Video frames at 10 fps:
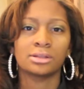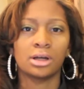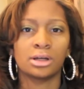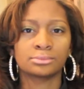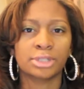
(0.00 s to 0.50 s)

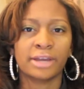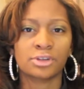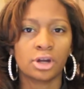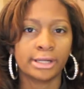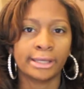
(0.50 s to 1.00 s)
um,
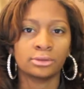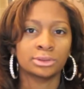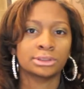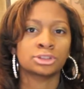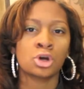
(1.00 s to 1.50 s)
Kevin Garnett
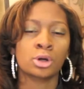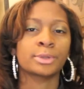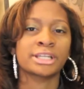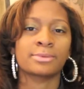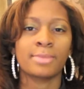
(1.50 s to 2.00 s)
on the tour bus.